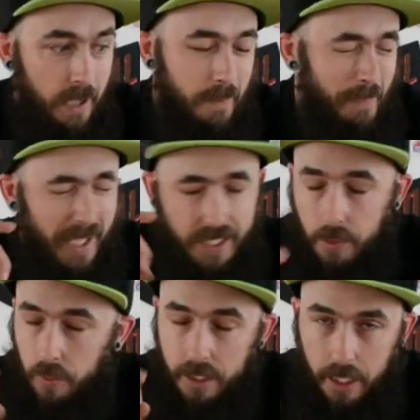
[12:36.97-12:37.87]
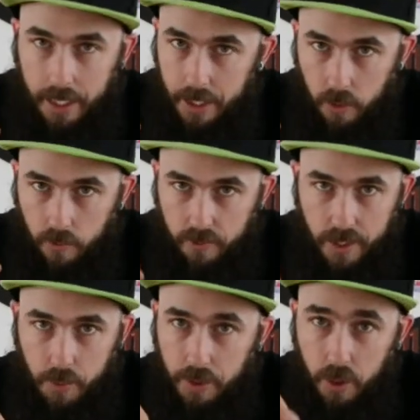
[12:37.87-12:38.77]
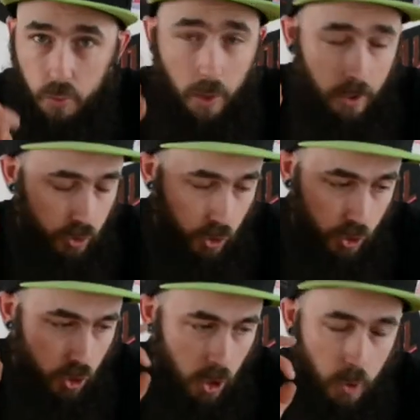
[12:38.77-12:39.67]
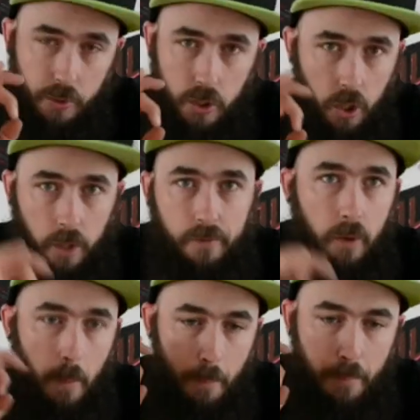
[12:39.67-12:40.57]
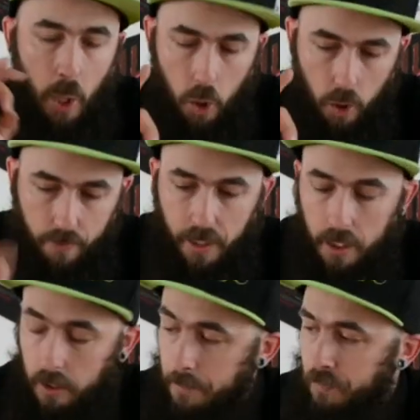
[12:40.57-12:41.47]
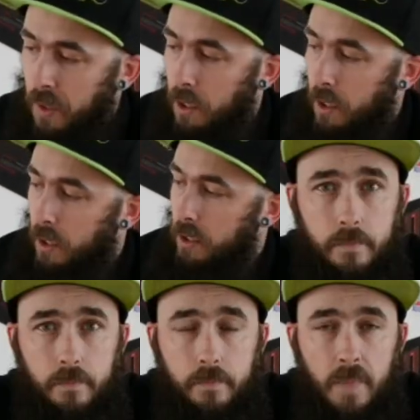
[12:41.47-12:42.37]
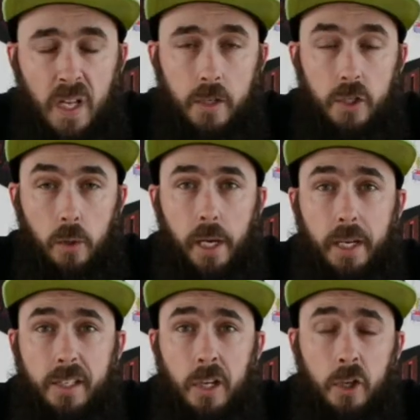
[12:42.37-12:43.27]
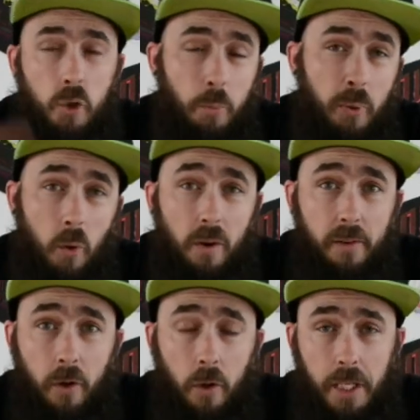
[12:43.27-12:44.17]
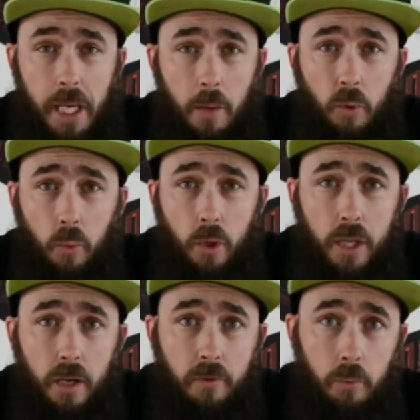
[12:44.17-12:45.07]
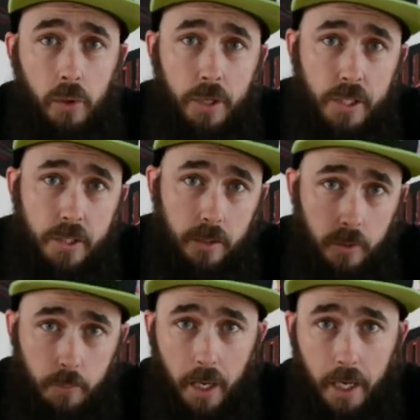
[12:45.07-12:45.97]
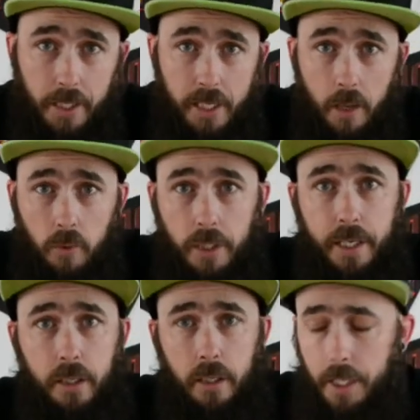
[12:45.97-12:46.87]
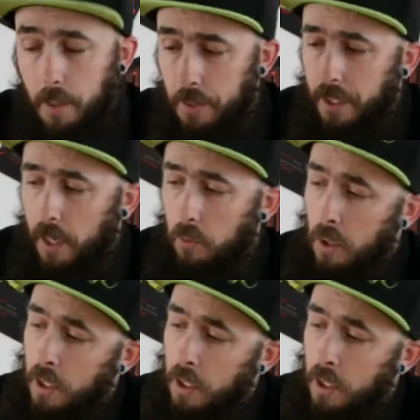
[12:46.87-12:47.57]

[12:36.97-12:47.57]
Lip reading: Mixed in with that hint of raspberry as well just tops it off perfectly. So guys, some poor effort on the camera work there from Chris, who's behind the camera giggling at me now.